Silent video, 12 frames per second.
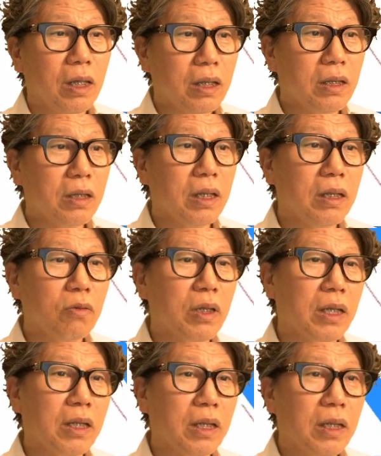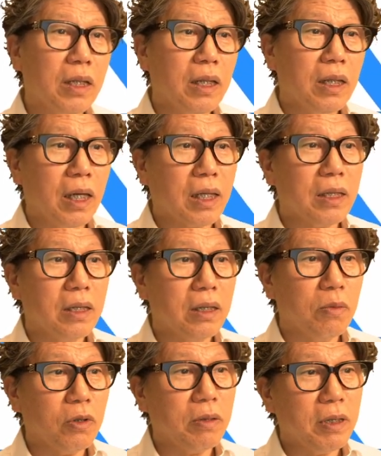Looking here, we may
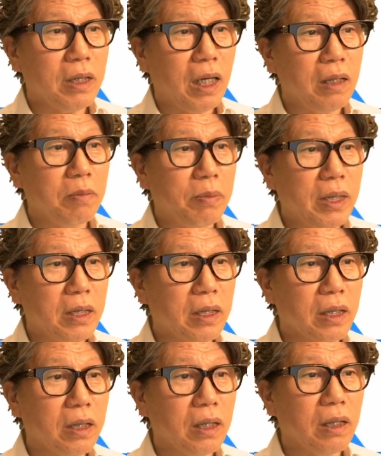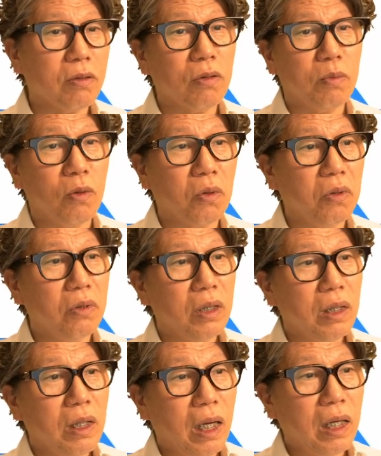refer to these interactions as contacts A, B,
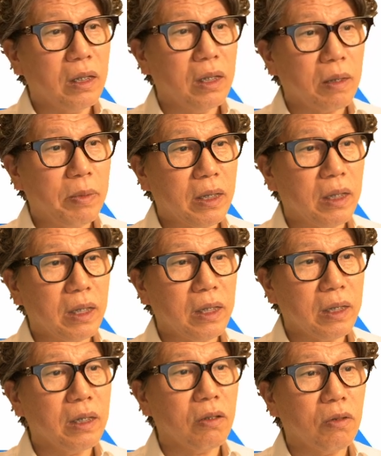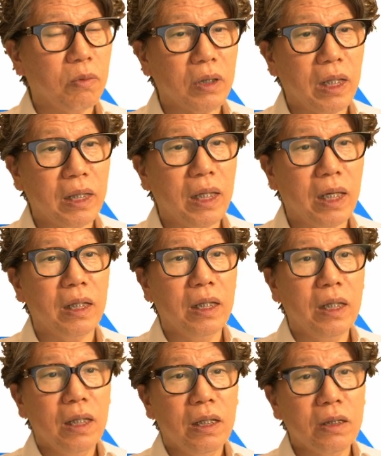and C, seeing them either
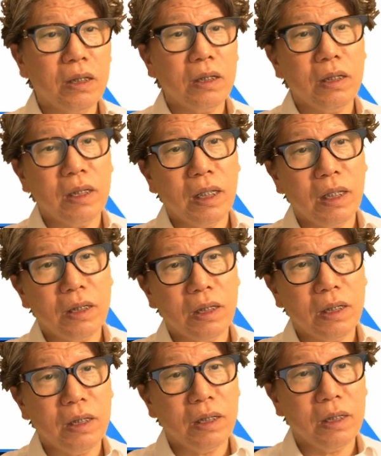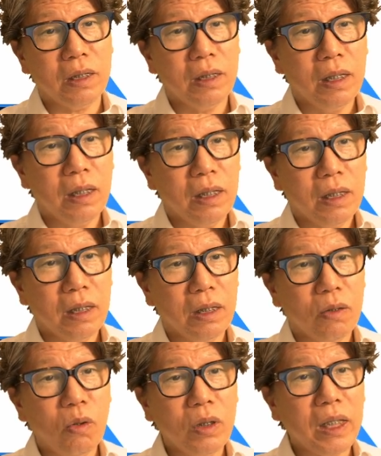collectively or individually, yet the
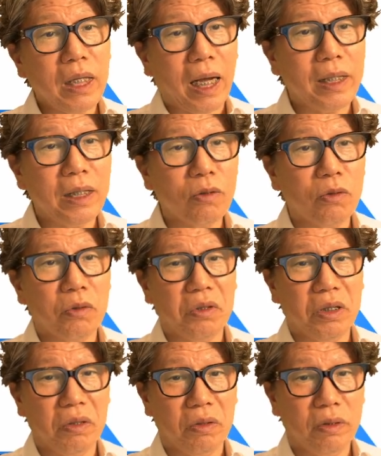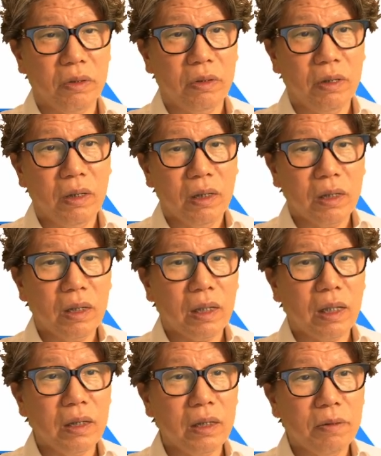anterior teeth do not participate in this
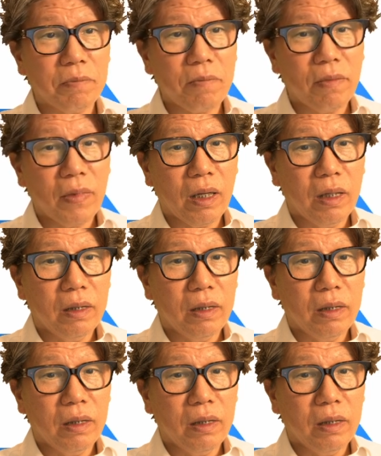holding structure.